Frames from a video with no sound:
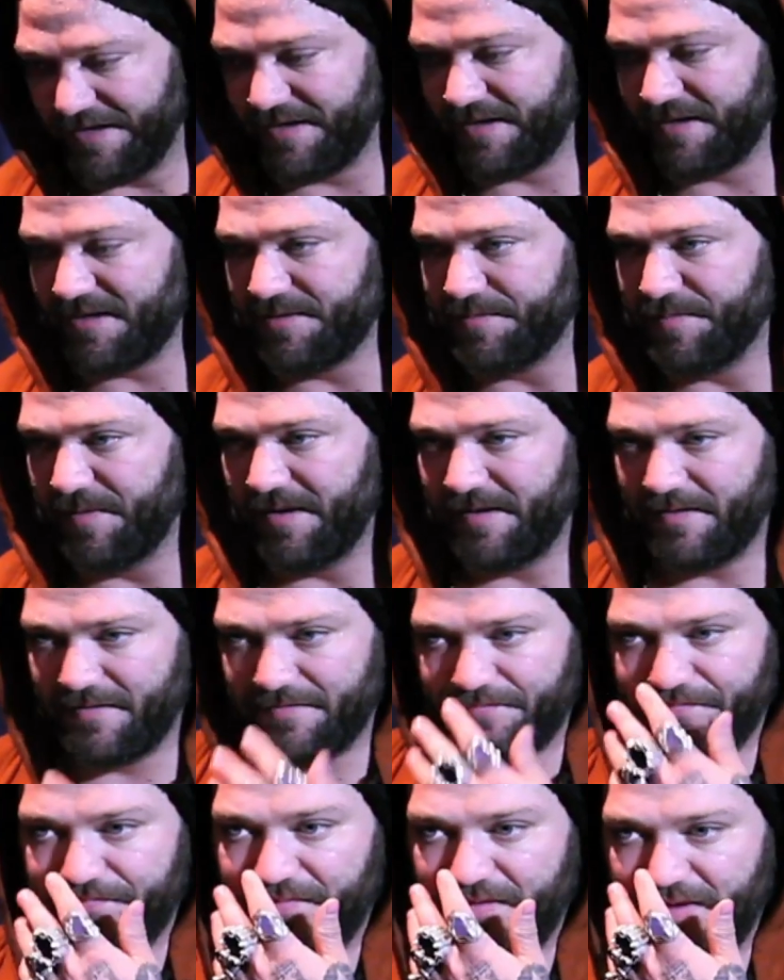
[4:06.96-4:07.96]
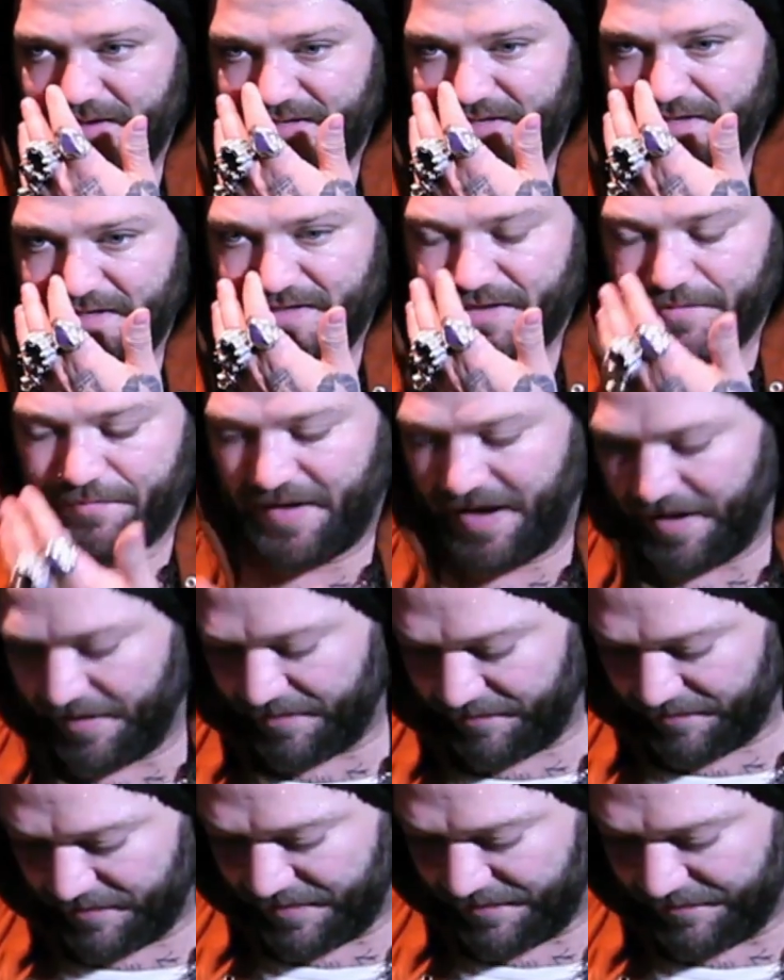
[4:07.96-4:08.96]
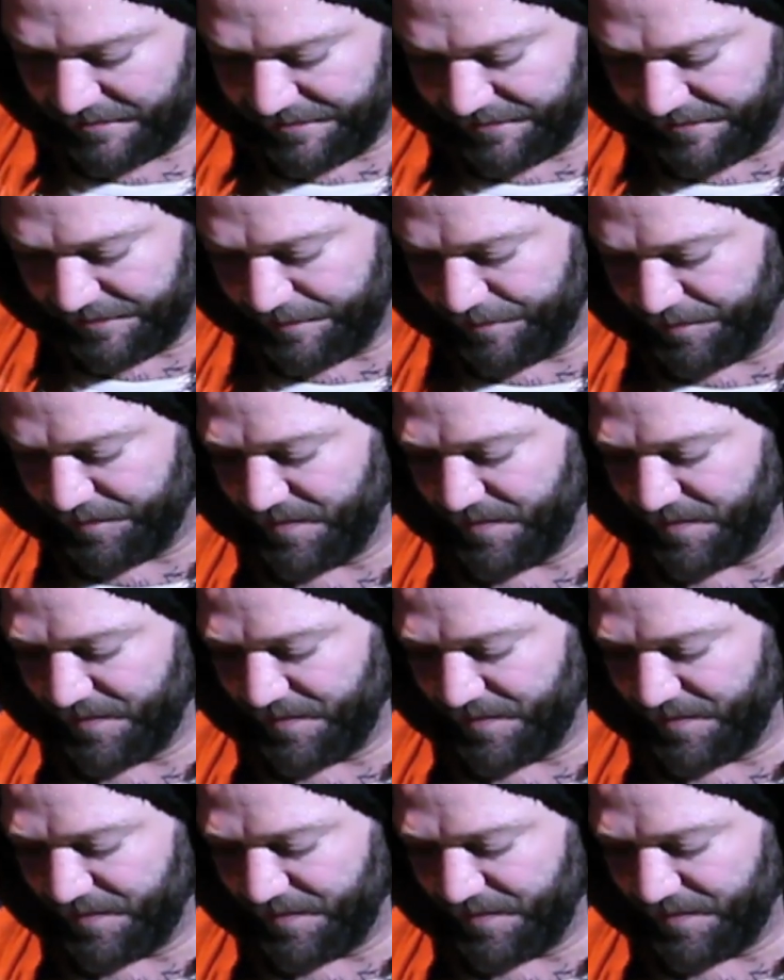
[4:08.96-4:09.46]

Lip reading: ideas, but it's just a matter of